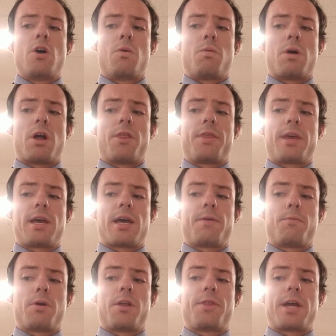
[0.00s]

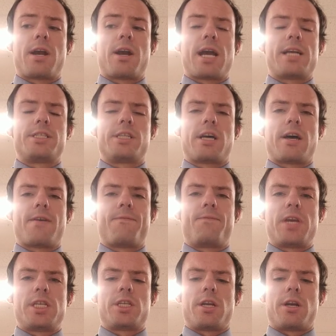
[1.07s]
While there as a
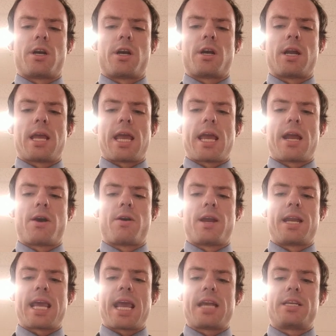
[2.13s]
visitor,
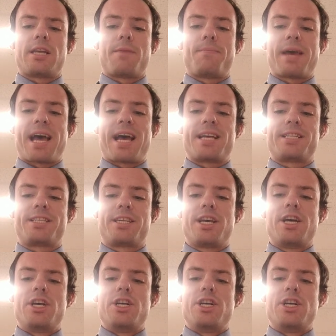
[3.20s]
Herod Antipas